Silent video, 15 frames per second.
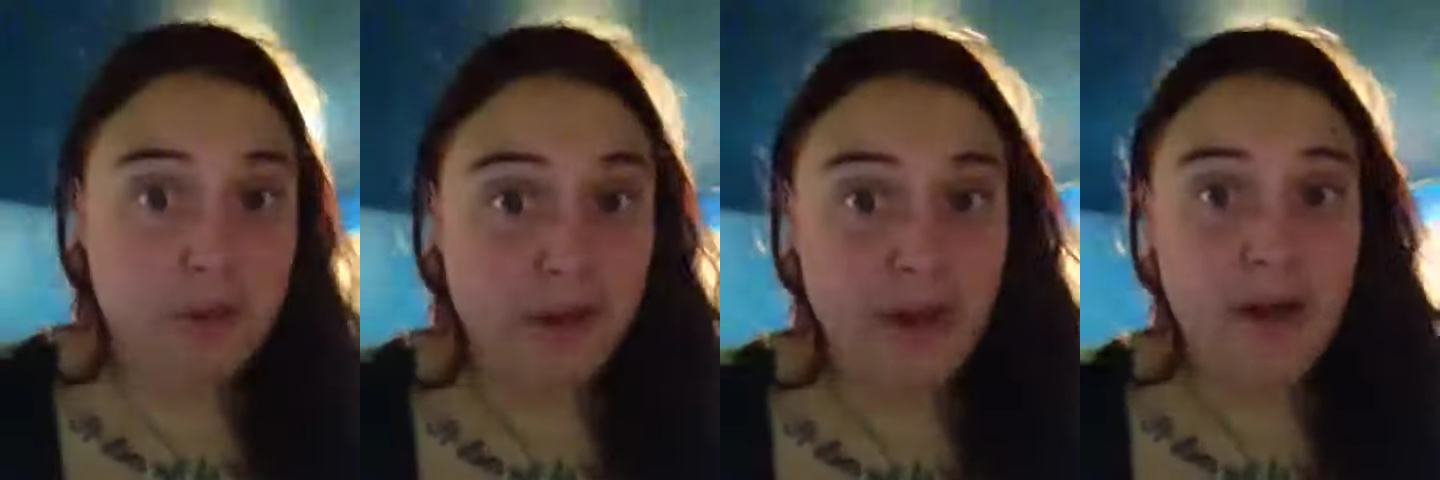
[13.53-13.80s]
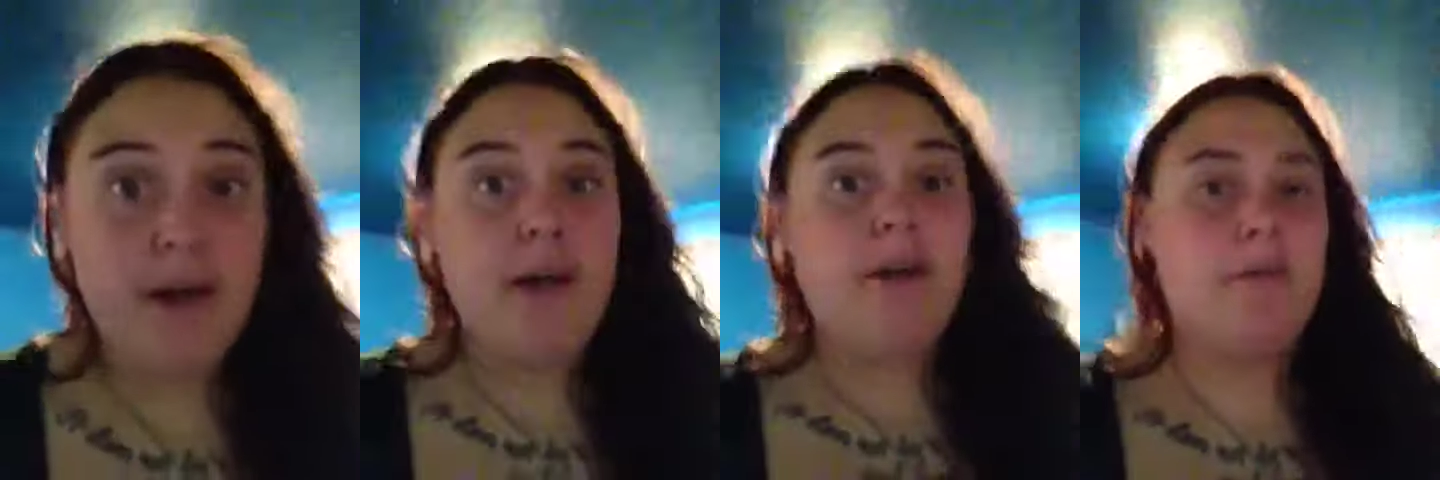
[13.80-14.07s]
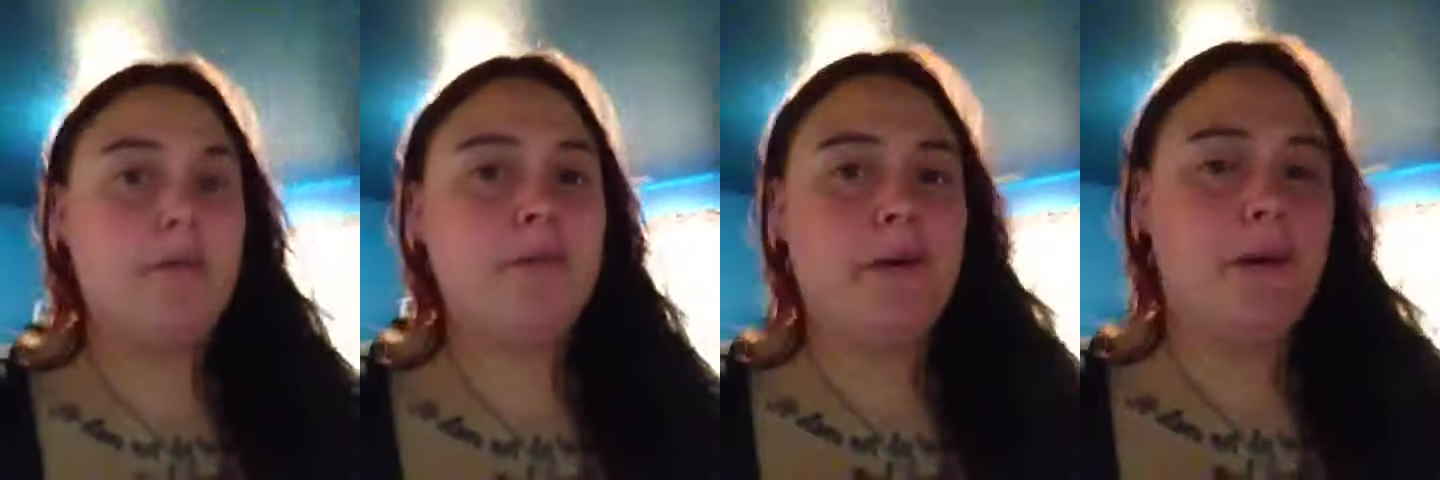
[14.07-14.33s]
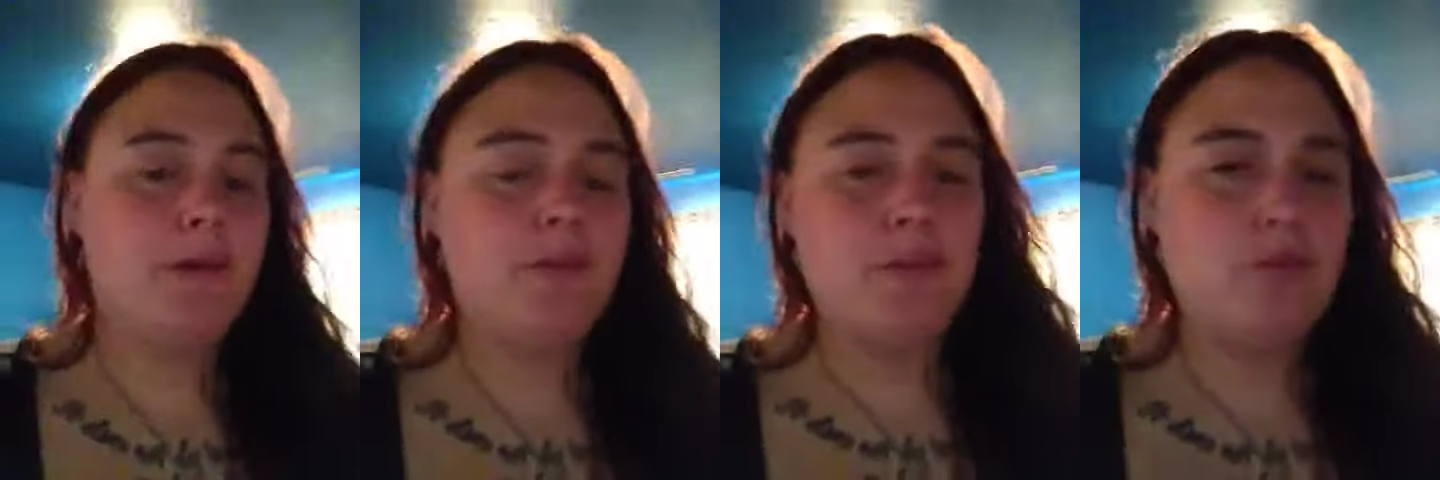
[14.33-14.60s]
played, everybody,
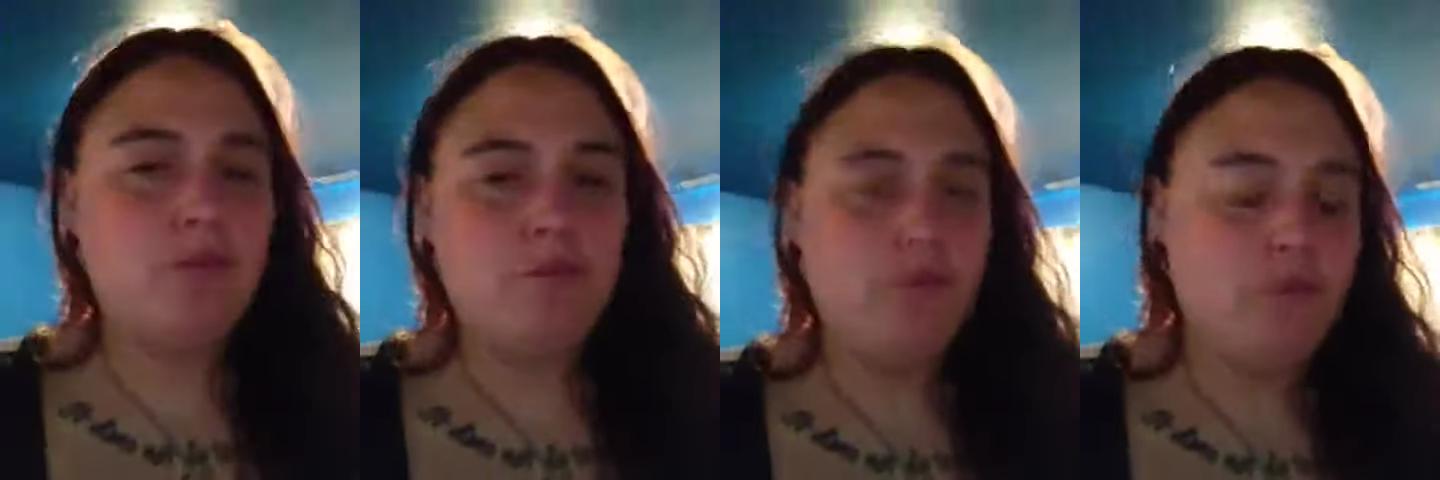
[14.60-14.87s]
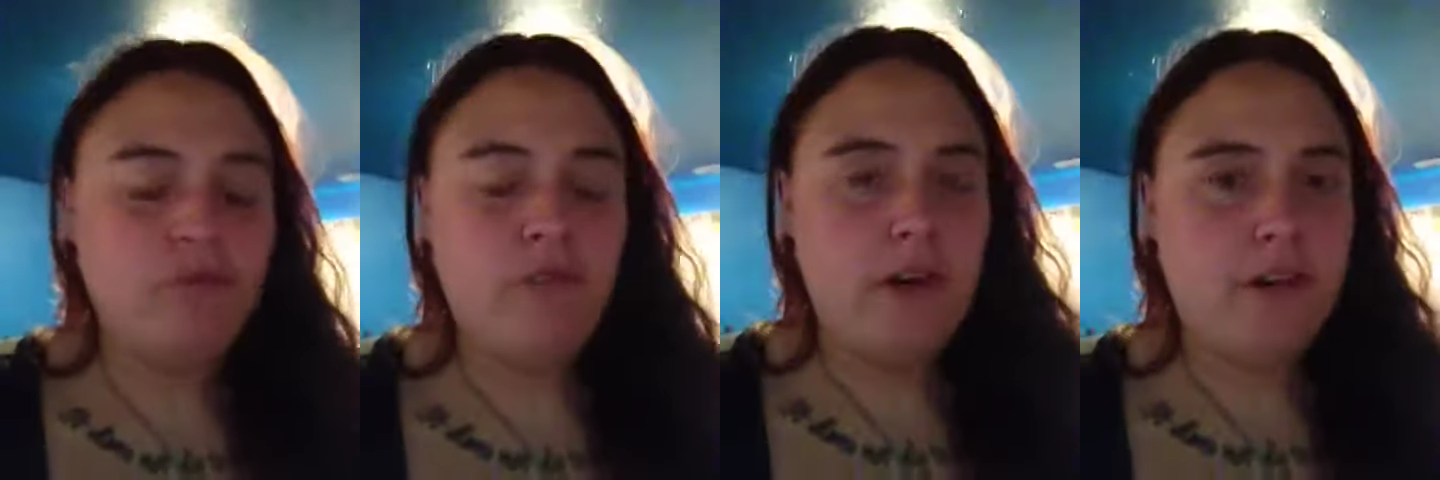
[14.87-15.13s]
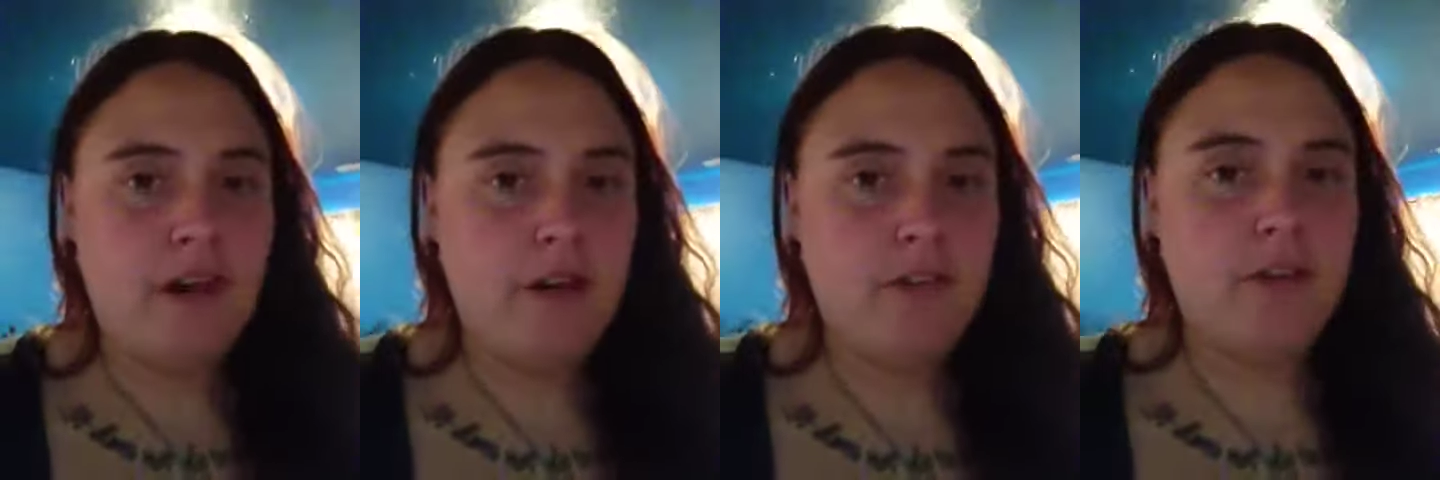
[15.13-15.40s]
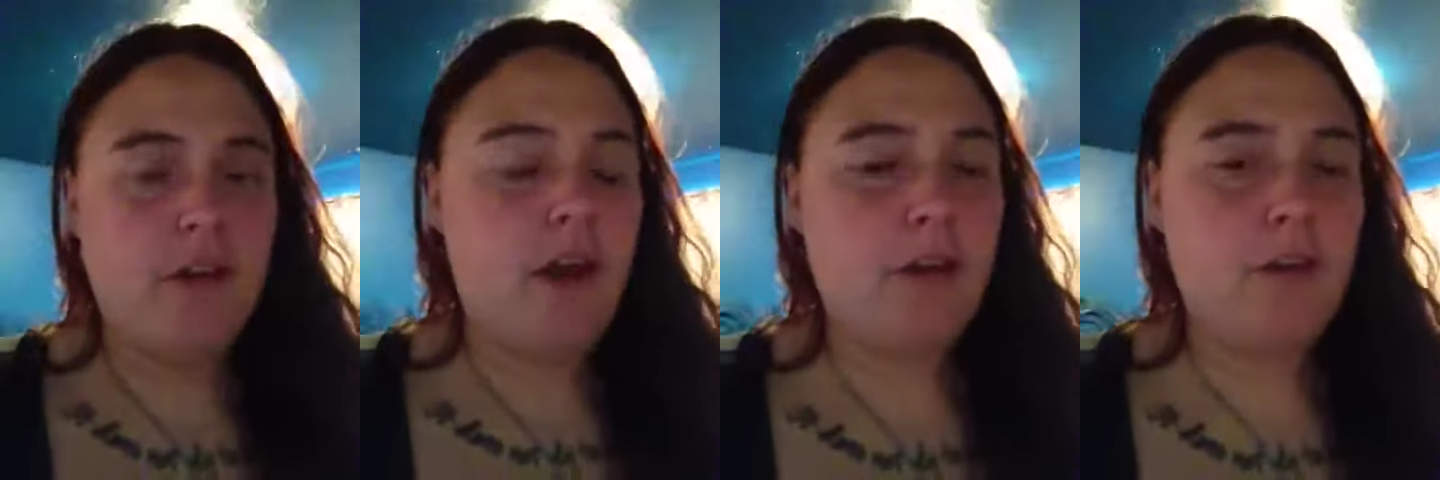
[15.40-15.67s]
it was
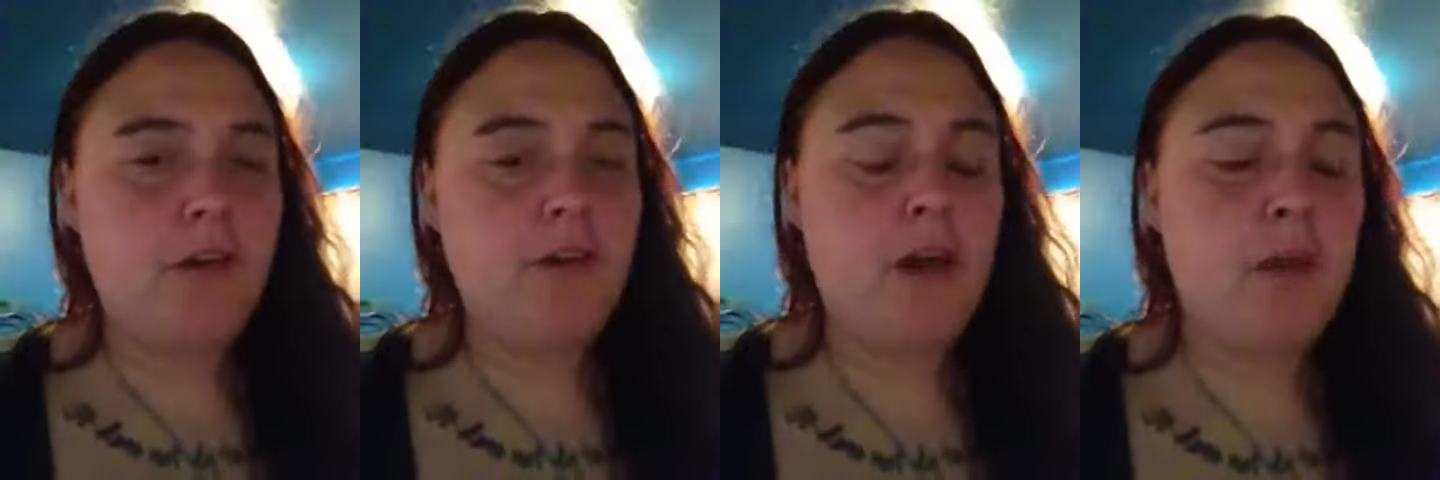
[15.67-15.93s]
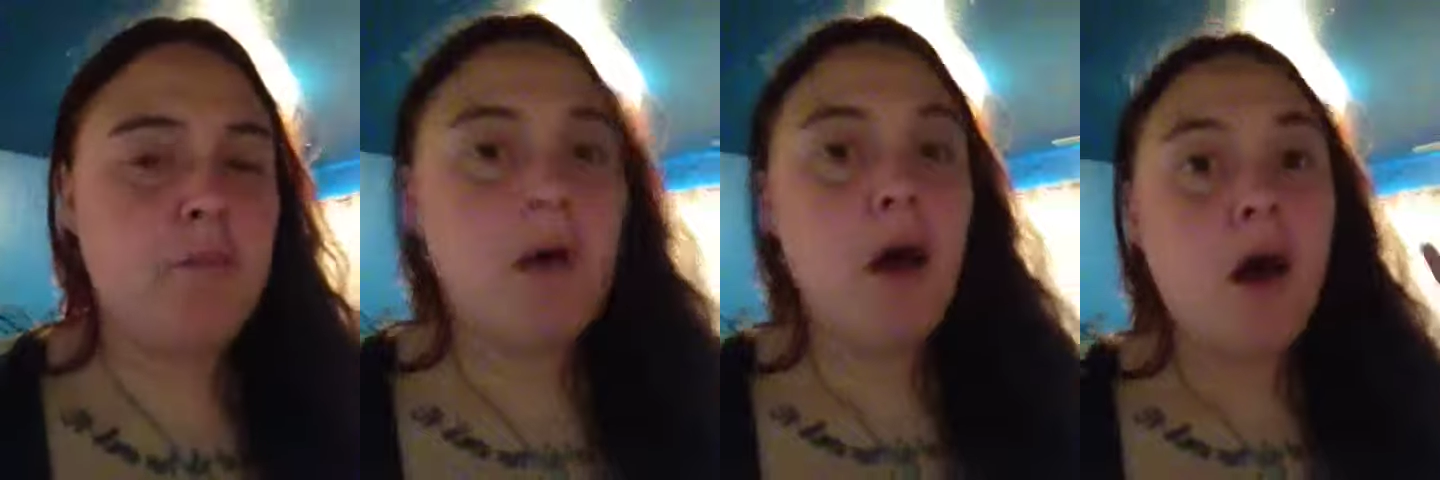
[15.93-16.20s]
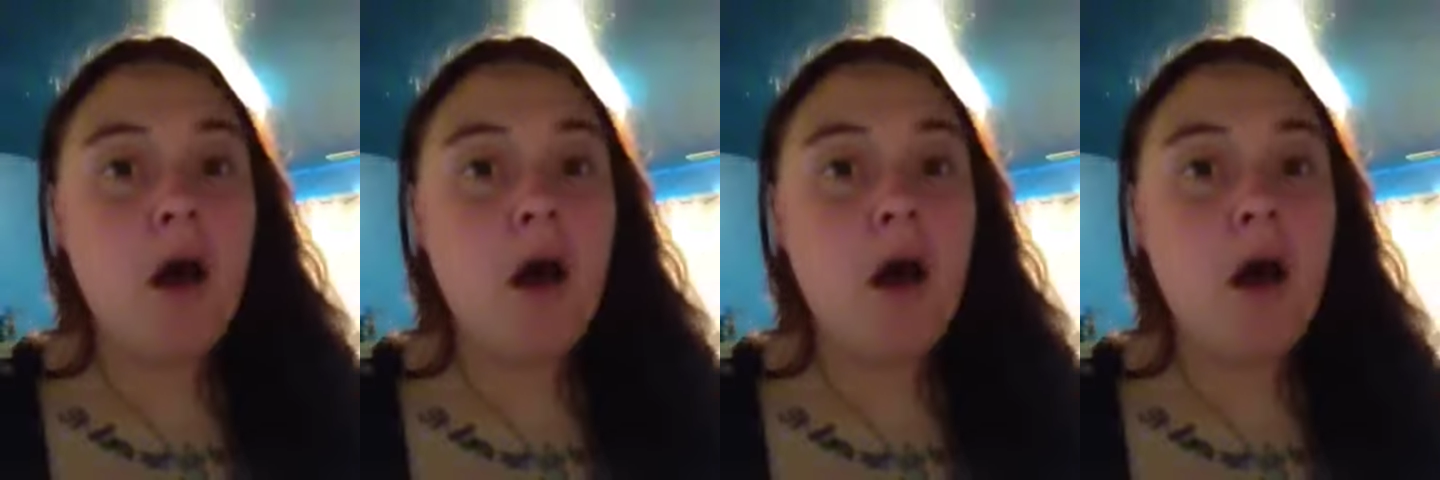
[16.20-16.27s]
fantastic, had a great time.